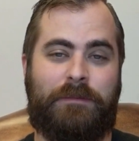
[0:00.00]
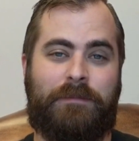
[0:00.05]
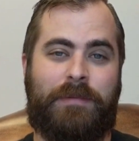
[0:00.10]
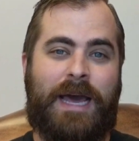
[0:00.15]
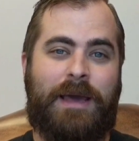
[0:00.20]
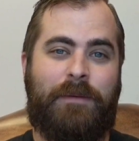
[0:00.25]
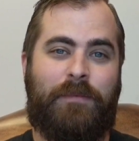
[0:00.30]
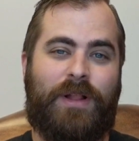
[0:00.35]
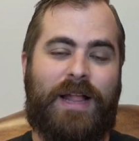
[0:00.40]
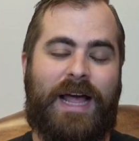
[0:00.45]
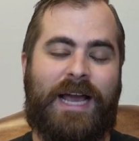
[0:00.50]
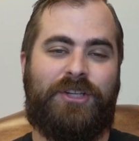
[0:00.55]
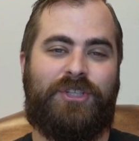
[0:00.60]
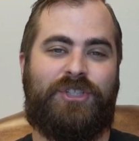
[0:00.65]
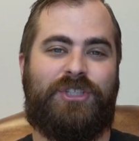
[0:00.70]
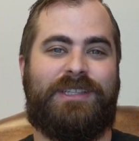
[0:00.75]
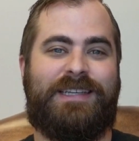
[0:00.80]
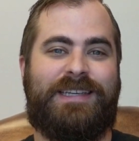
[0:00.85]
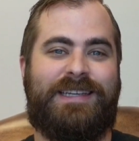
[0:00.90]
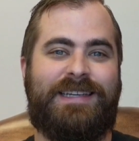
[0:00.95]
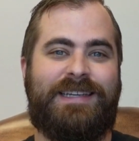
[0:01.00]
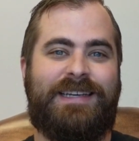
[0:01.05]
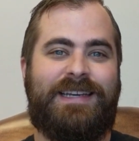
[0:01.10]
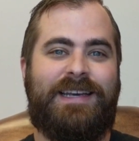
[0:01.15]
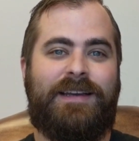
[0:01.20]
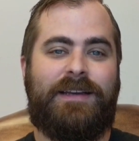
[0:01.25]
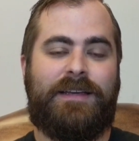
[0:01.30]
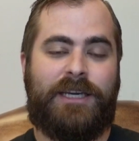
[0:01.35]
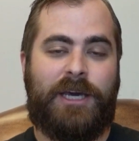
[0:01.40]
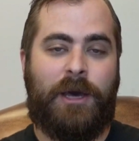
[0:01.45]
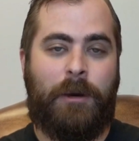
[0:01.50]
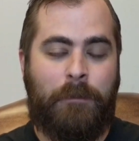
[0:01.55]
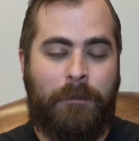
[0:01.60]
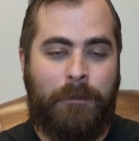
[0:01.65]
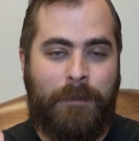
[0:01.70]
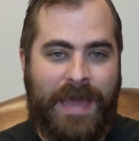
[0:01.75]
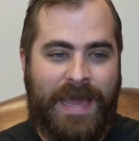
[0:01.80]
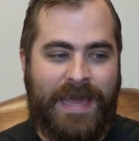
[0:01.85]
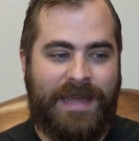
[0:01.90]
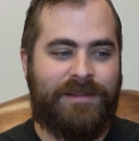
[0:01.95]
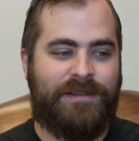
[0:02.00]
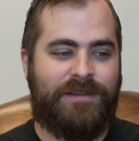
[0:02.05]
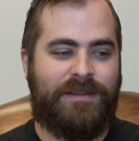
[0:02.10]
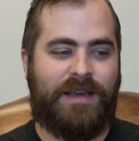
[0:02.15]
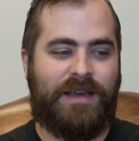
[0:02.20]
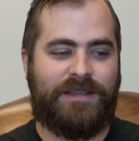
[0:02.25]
The Bible actually commands